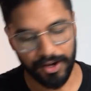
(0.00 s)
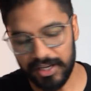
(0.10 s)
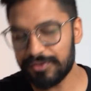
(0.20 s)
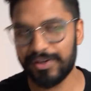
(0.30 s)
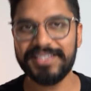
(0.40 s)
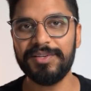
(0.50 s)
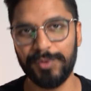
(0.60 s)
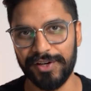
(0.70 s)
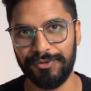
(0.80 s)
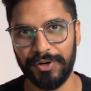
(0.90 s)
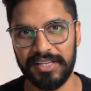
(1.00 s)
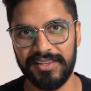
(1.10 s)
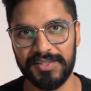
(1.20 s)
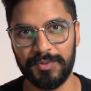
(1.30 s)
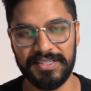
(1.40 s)
only reason we avoided
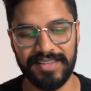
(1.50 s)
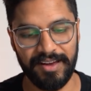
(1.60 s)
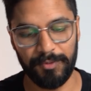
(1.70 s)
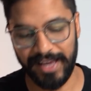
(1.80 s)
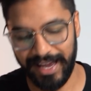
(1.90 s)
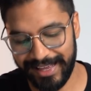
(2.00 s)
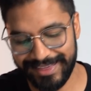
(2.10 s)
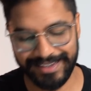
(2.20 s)
this was that we had